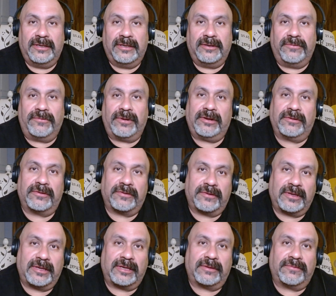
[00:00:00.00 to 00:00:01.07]
We don't
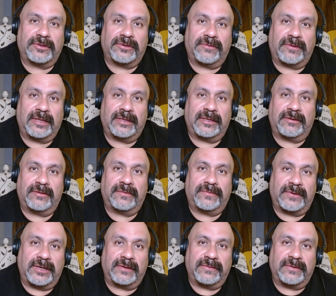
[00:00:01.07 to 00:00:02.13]
see what's right there in
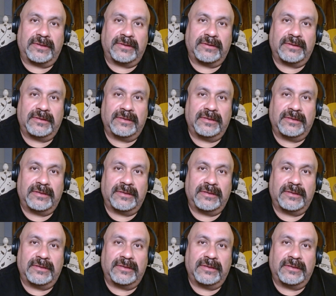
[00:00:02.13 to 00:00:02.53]
front of us.